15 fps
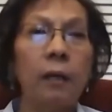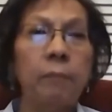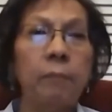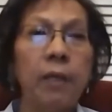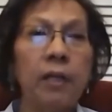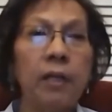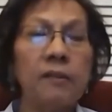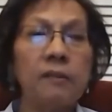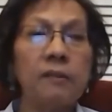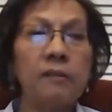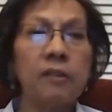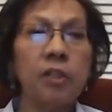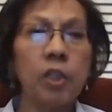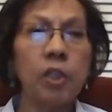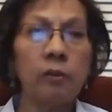because it's
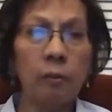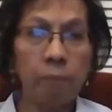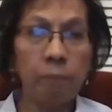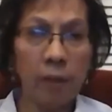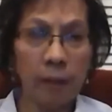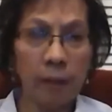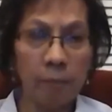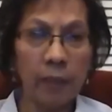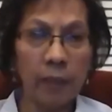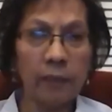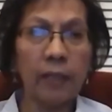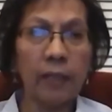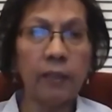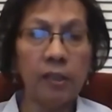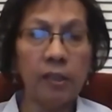the general public
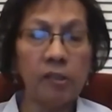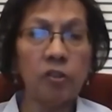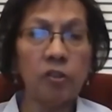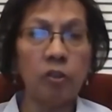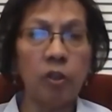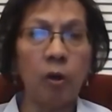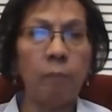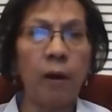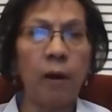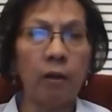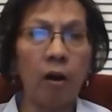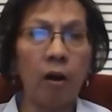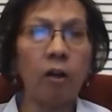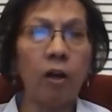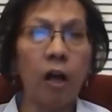that needs to know about
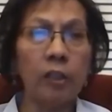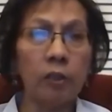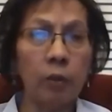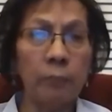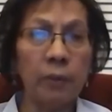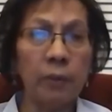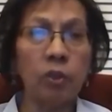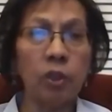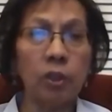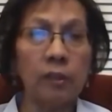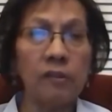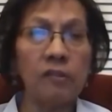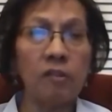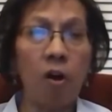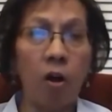our
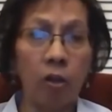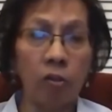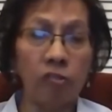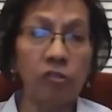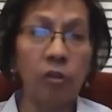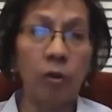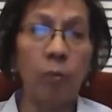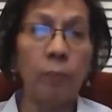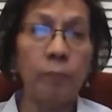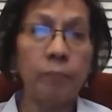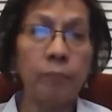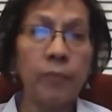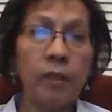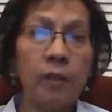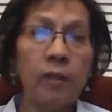contributions also.
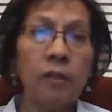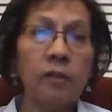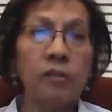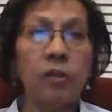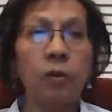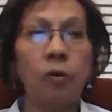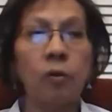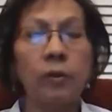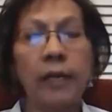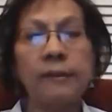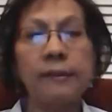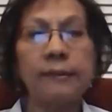So that's